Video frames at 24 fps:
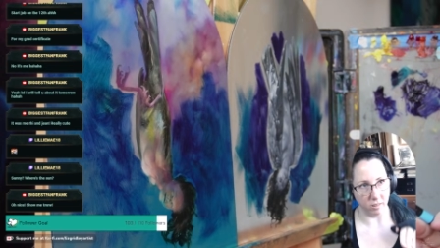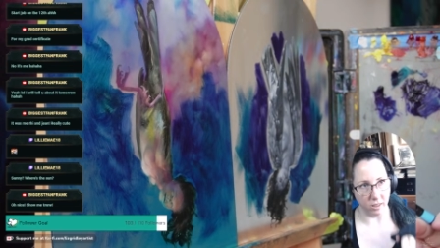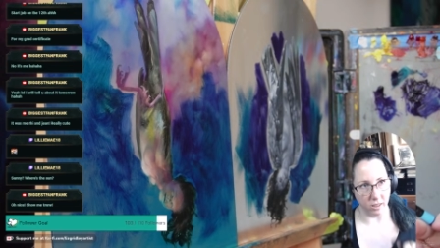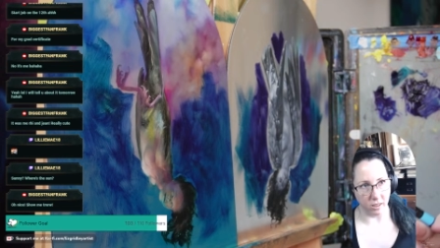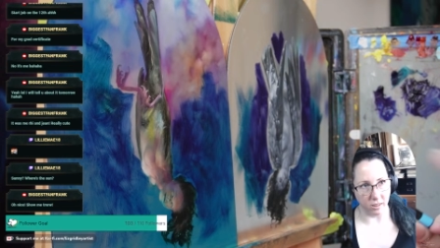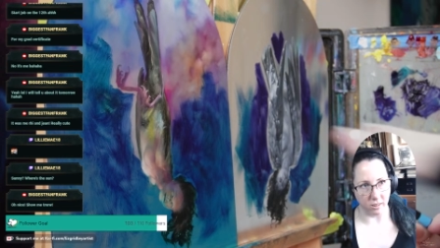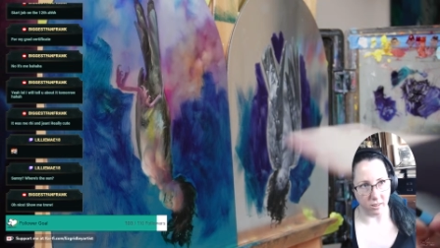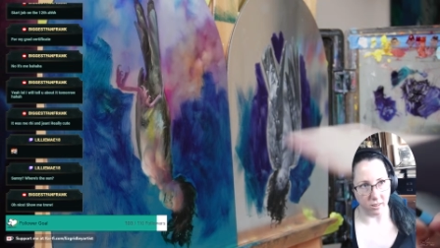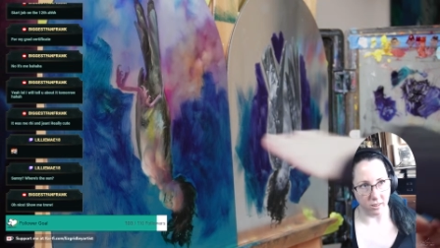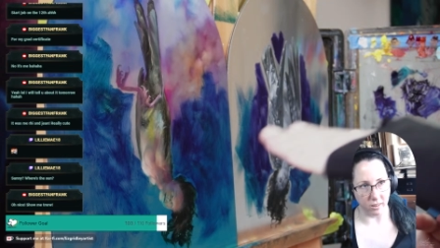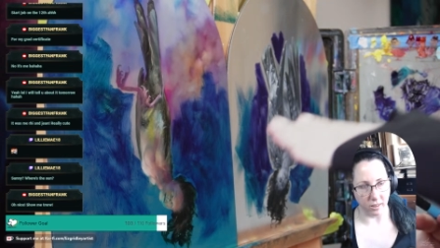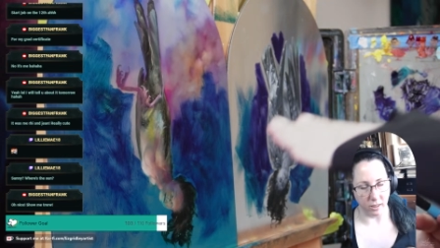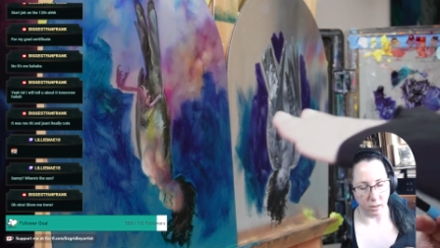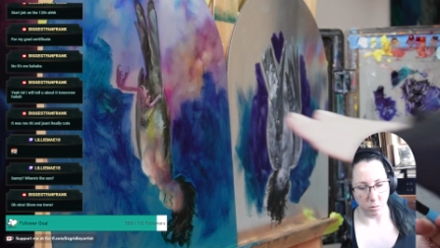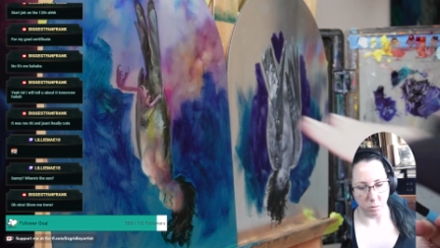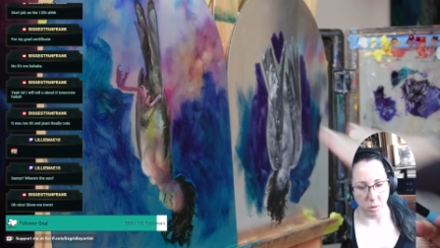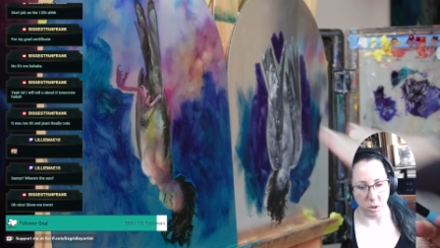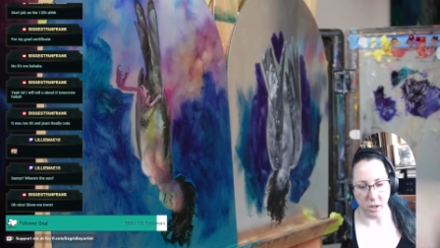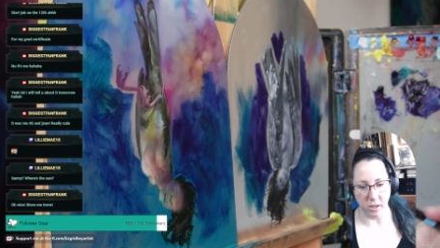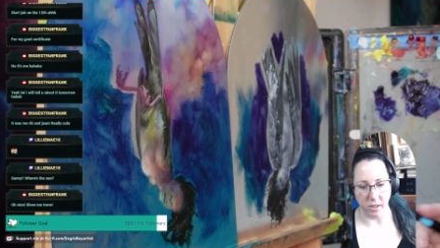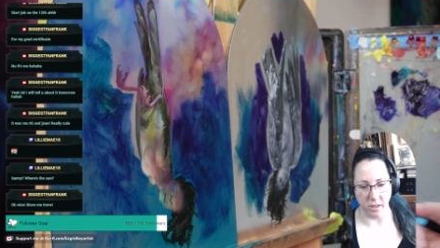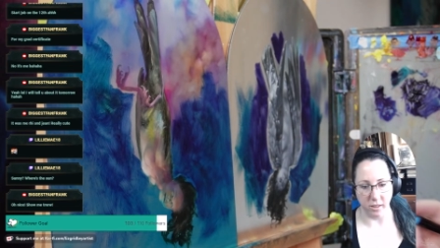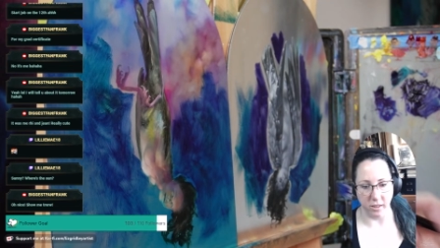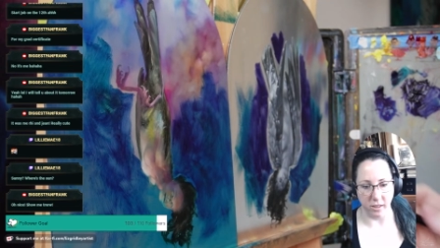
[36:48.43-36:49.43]
it slid
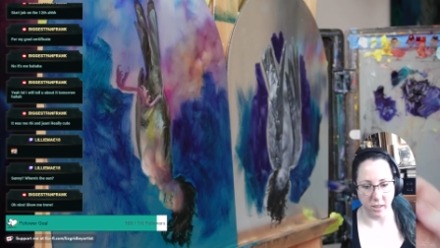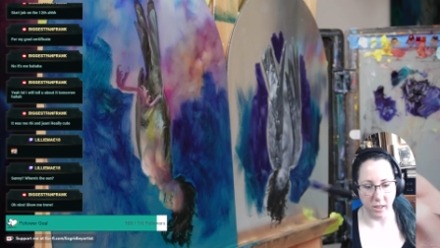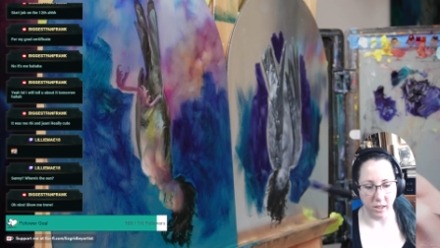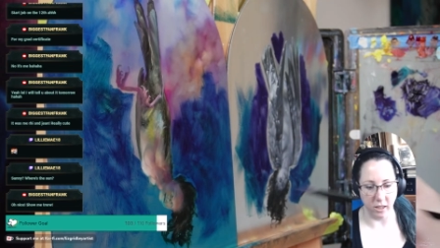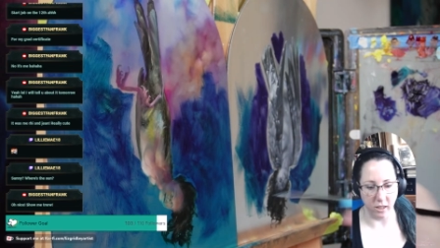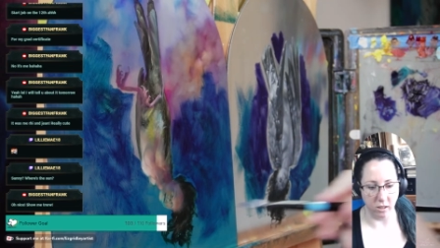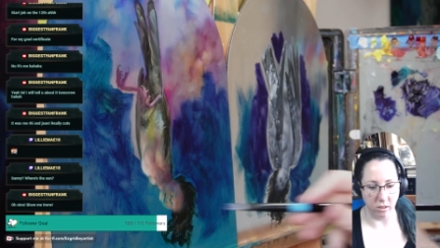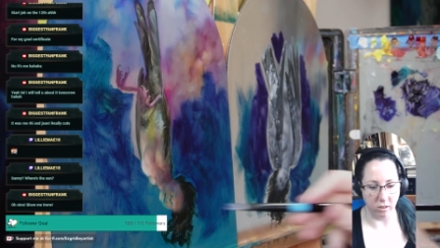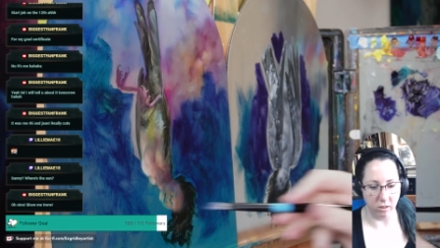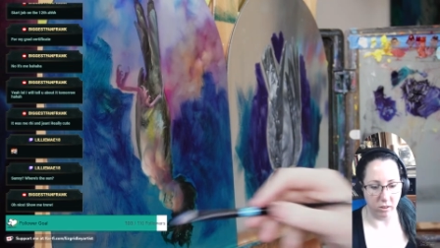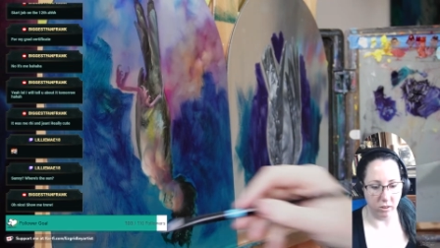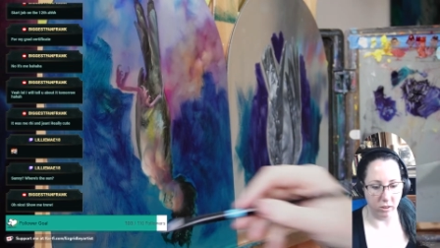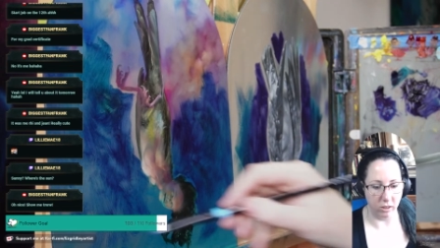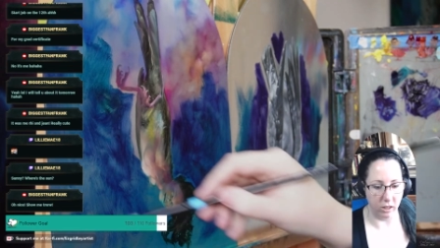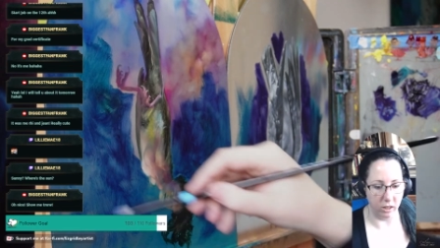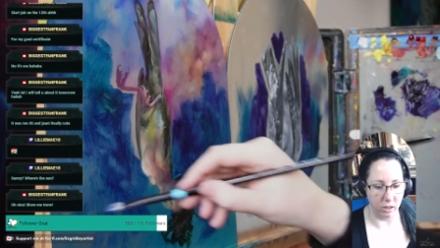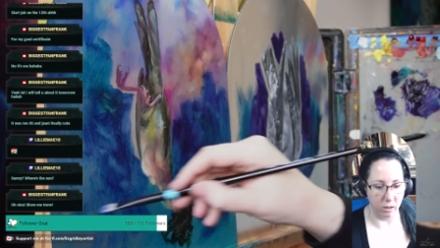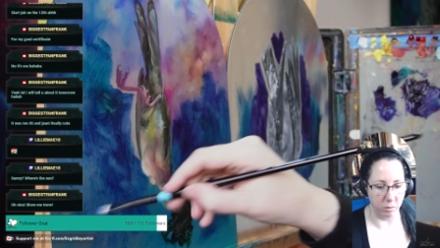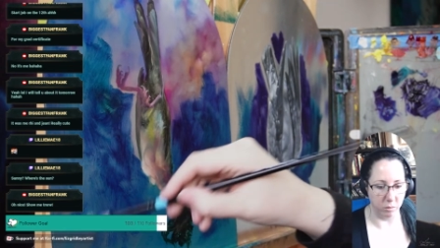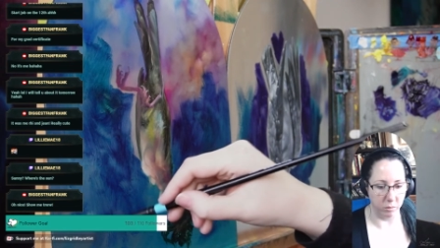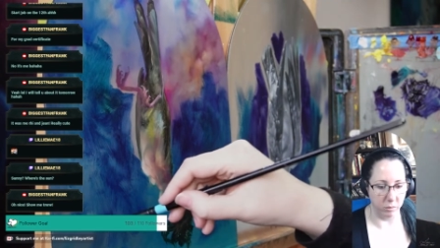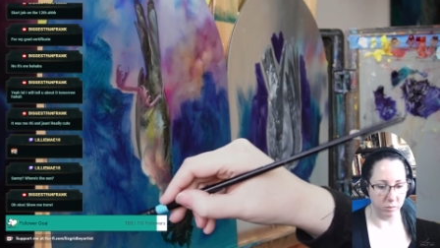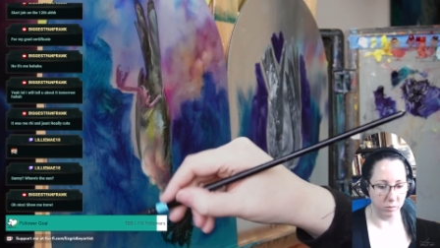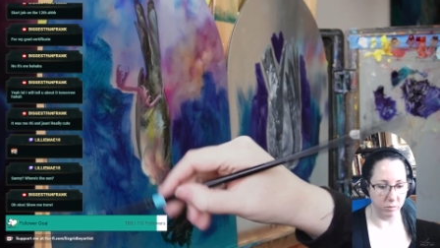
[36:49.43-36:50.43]
mine underneath
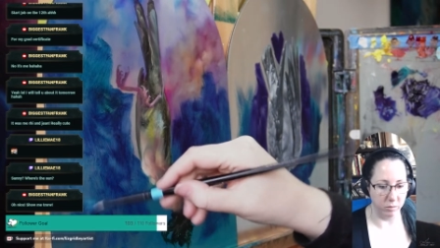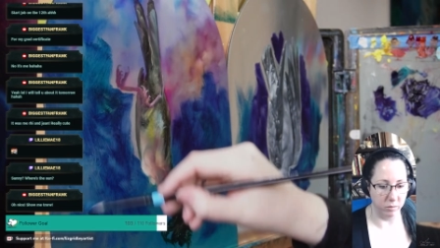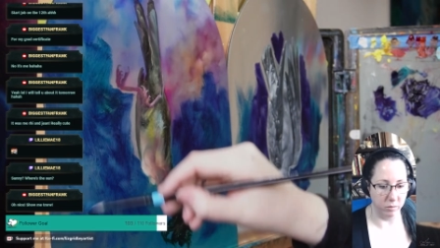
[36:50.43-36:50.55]
the